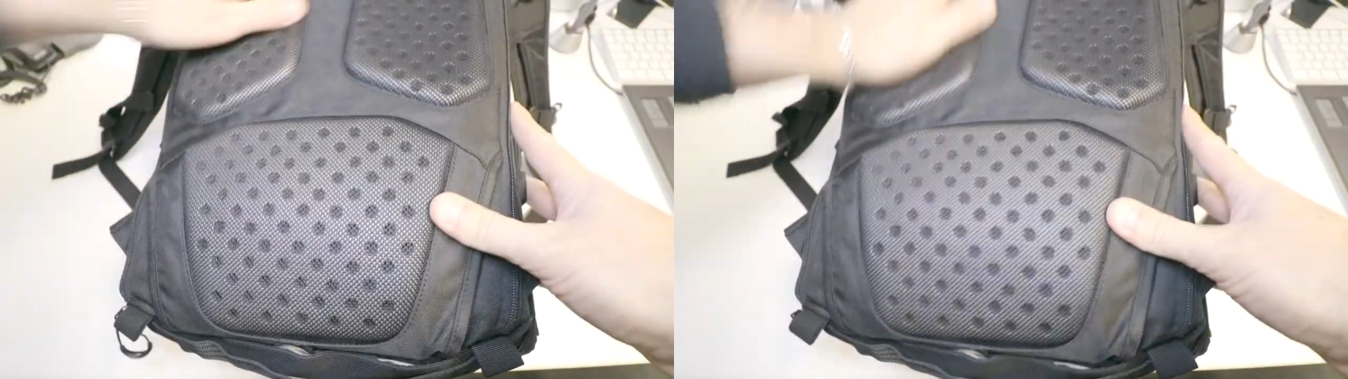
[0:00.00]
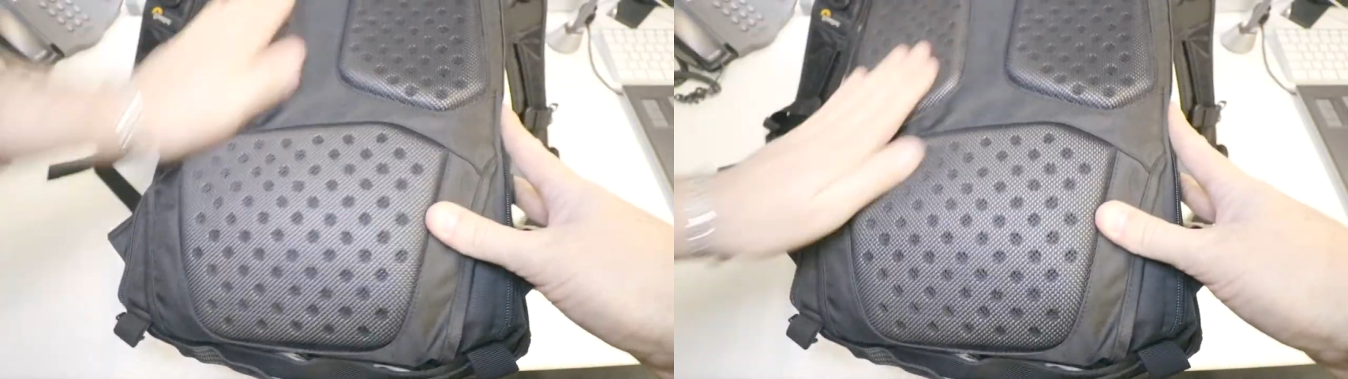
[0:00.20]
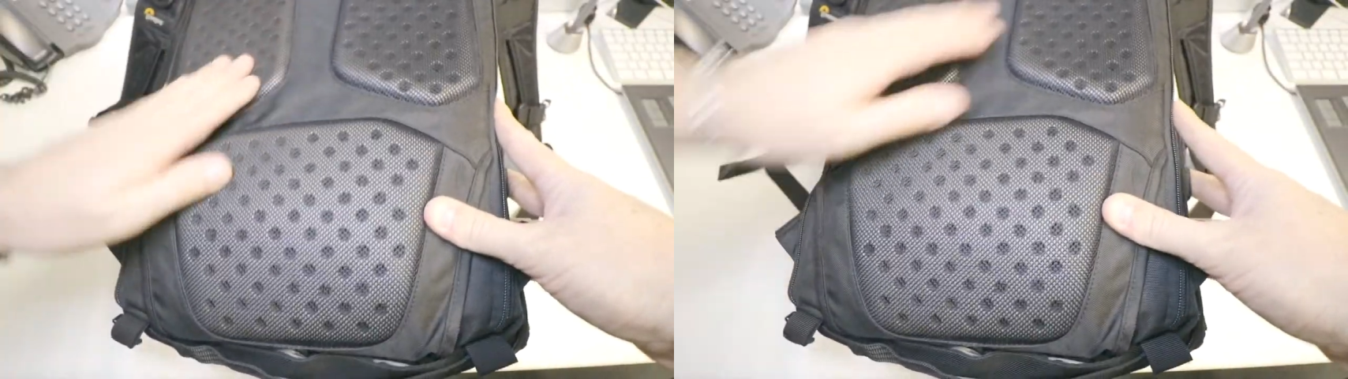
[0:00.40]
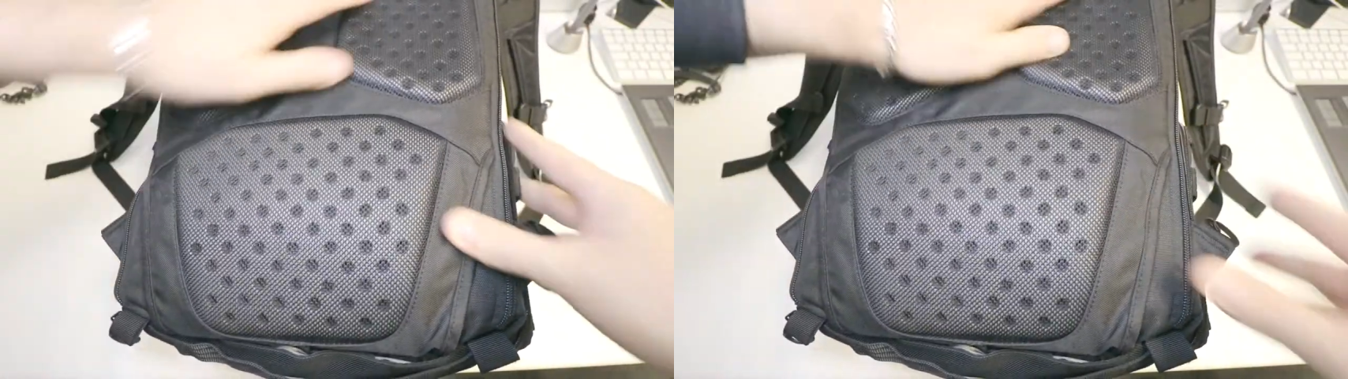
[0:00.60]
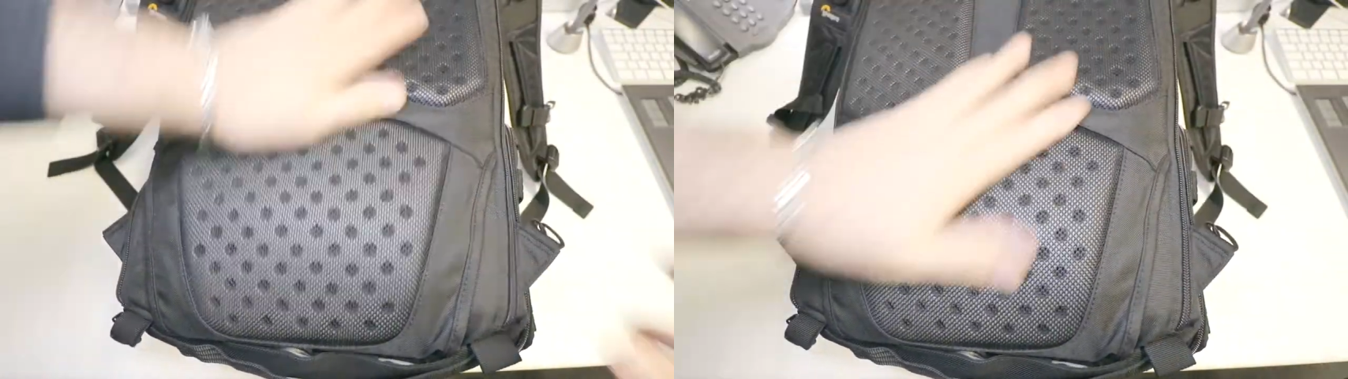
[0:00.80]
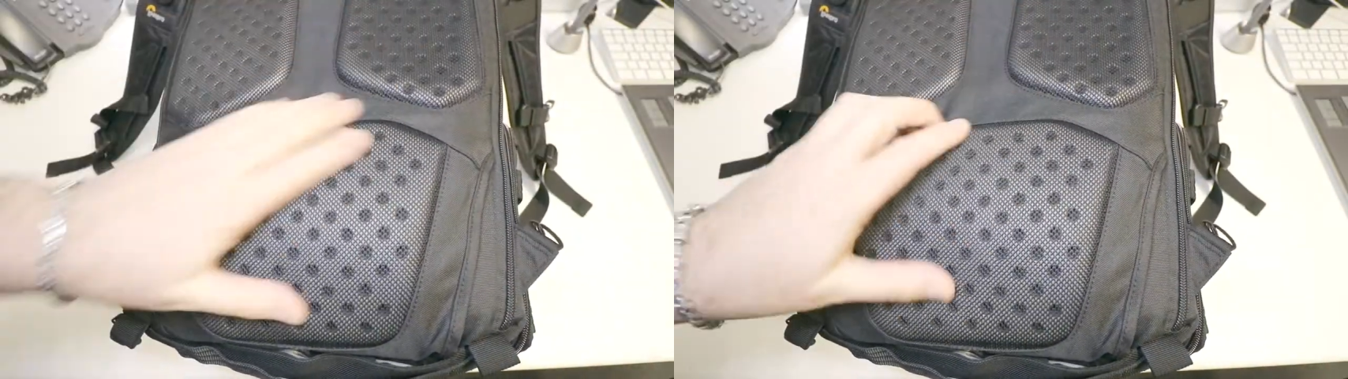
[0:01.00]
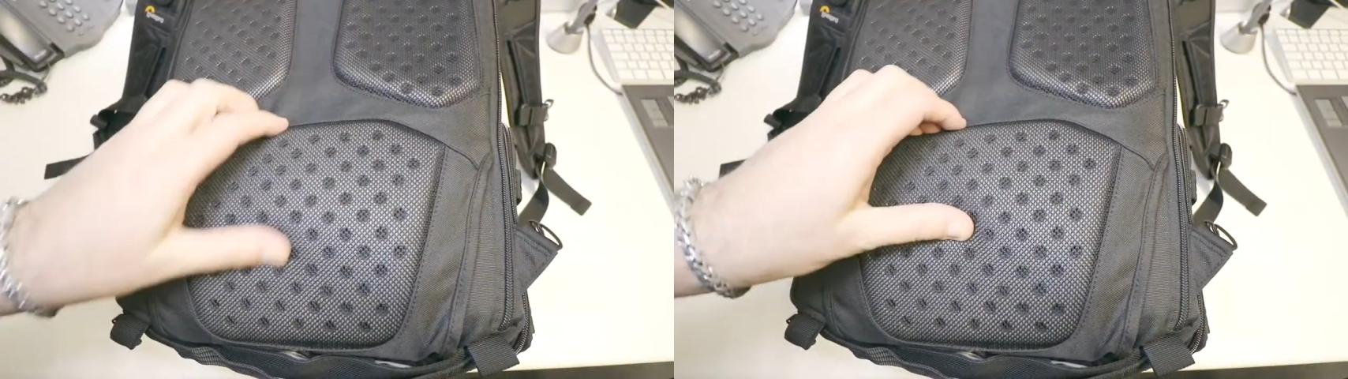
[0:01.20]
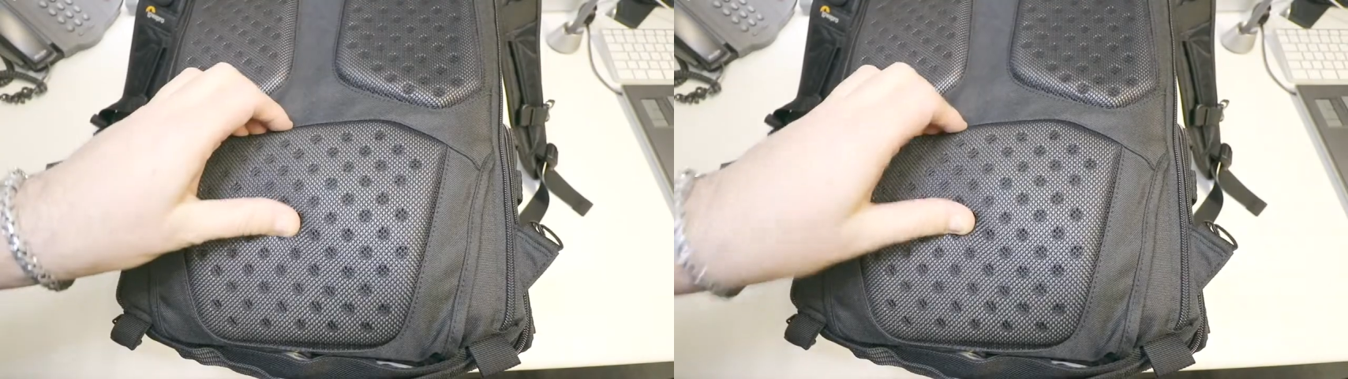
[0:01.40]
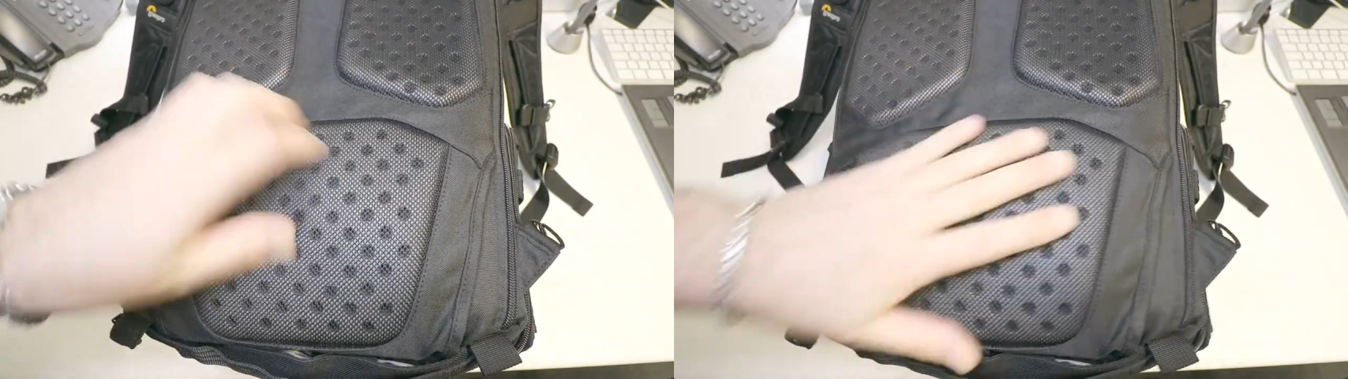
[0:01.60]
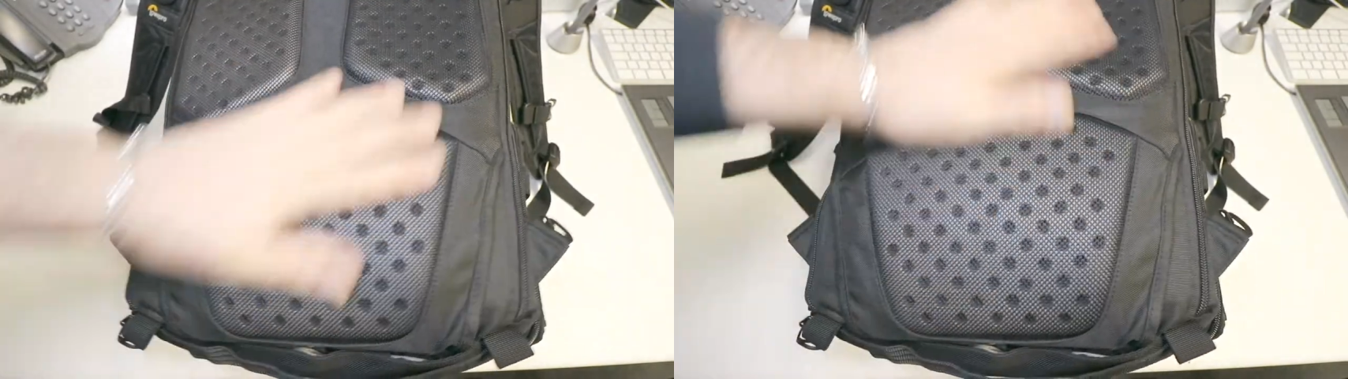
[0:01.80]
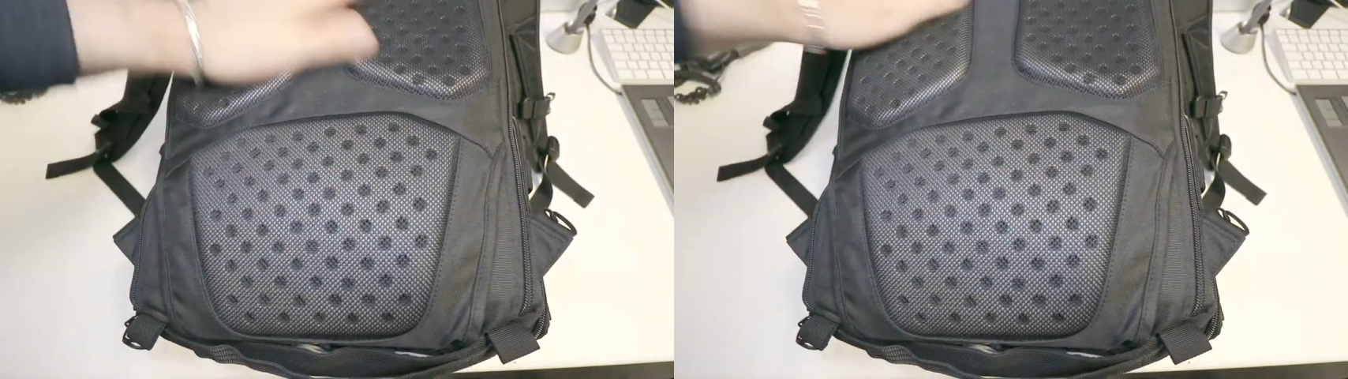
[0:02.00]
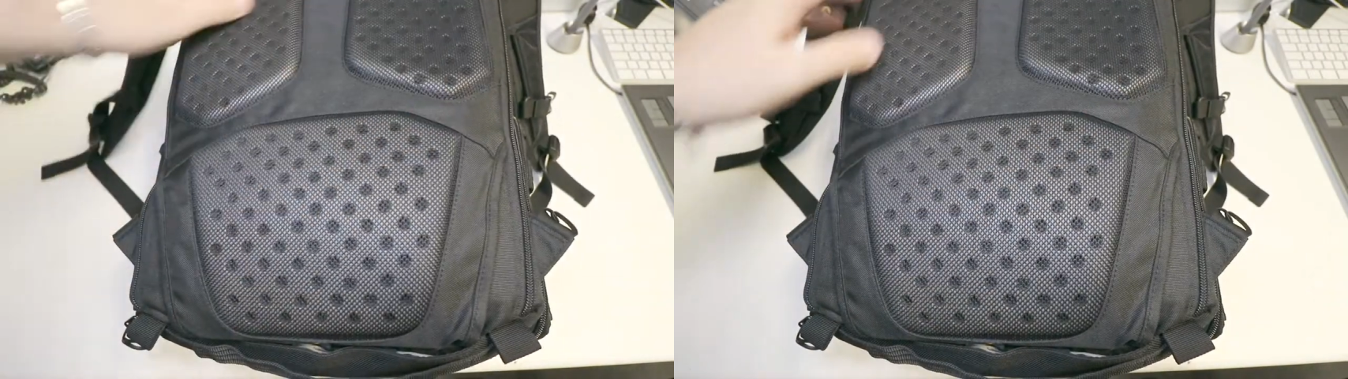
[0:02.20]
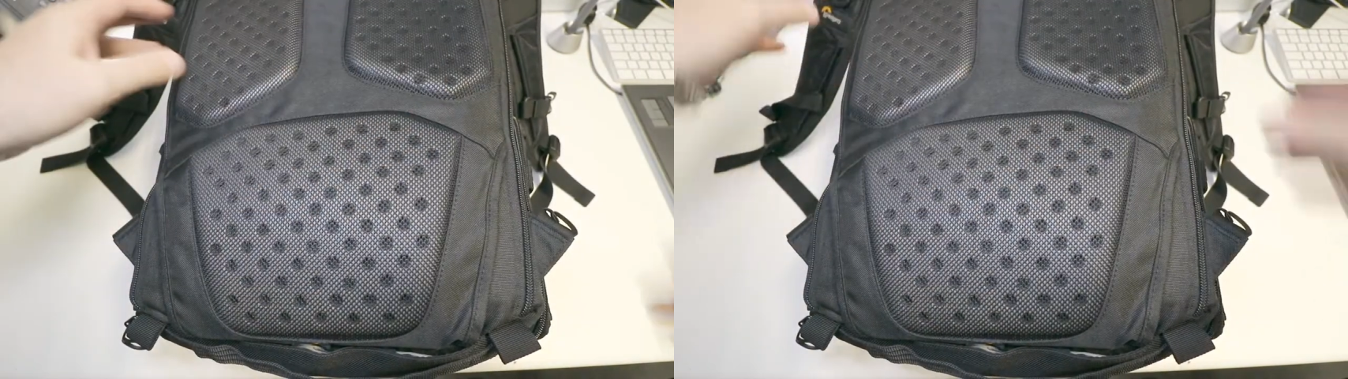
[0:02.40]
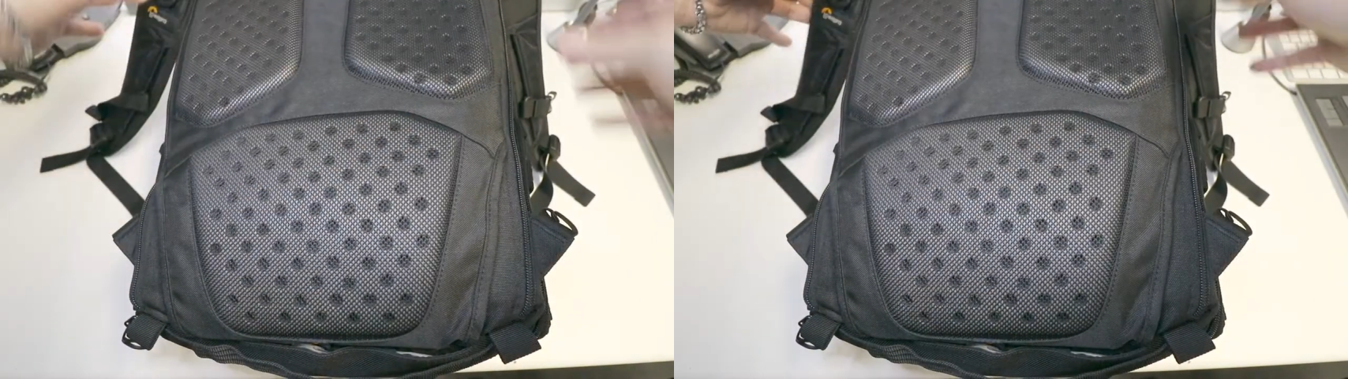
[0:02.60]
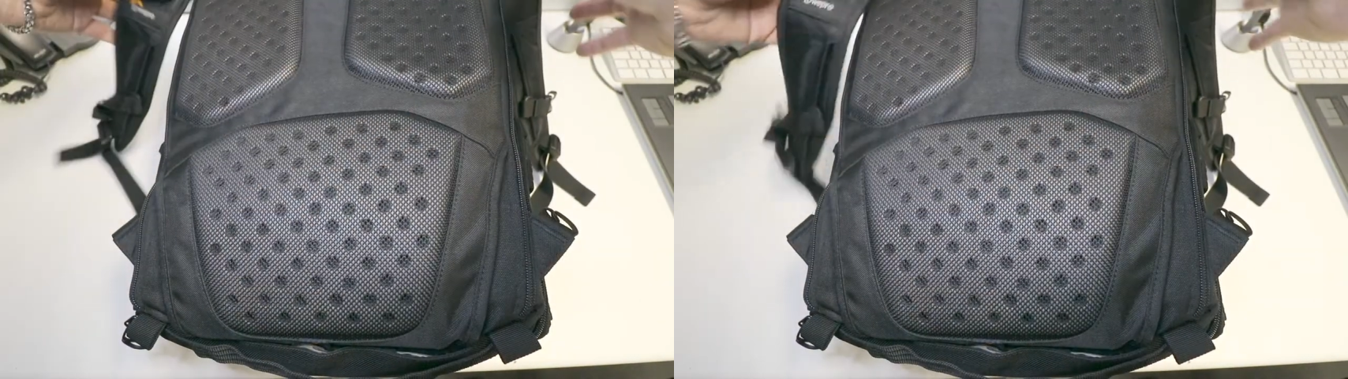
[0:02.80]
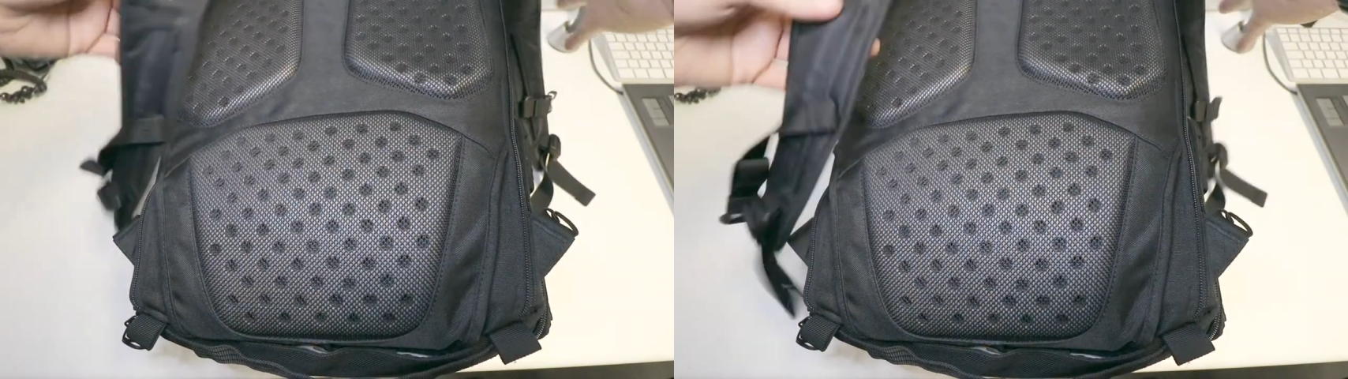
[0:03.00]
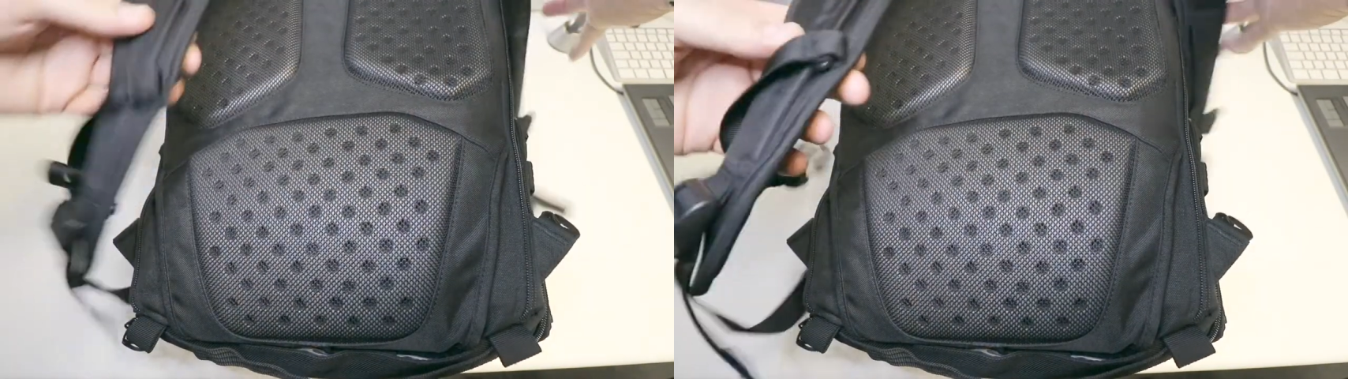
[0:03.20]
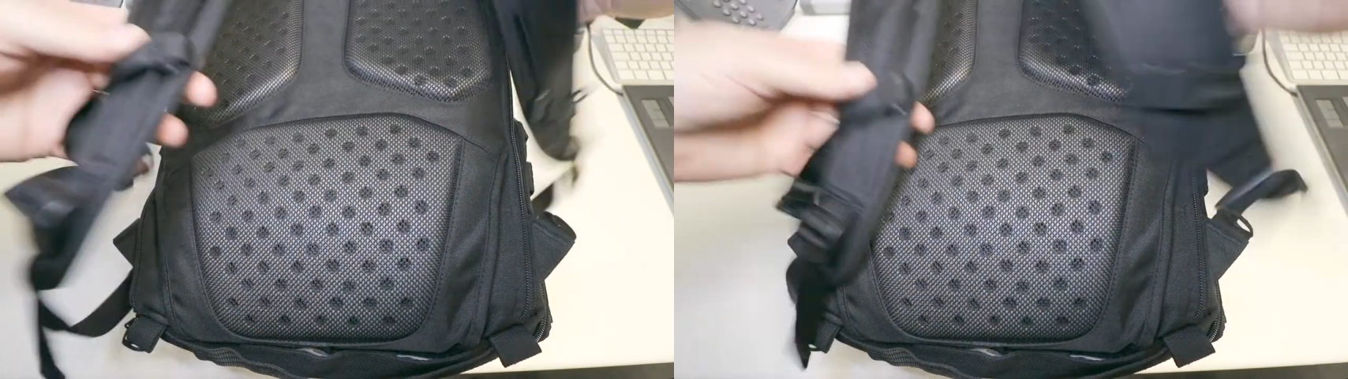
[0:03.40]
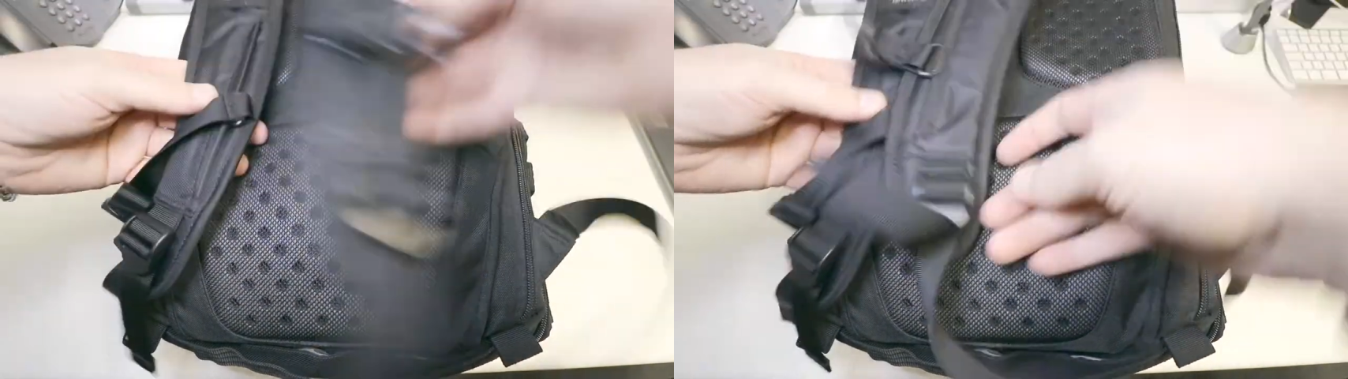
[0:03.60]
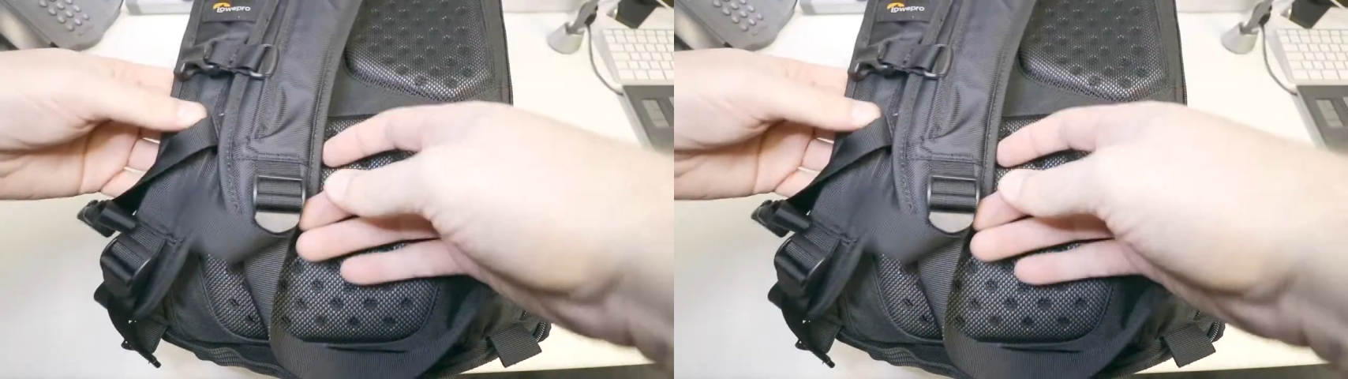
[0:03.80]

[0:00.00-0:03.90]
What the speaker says: Nobody's mouth can be seen.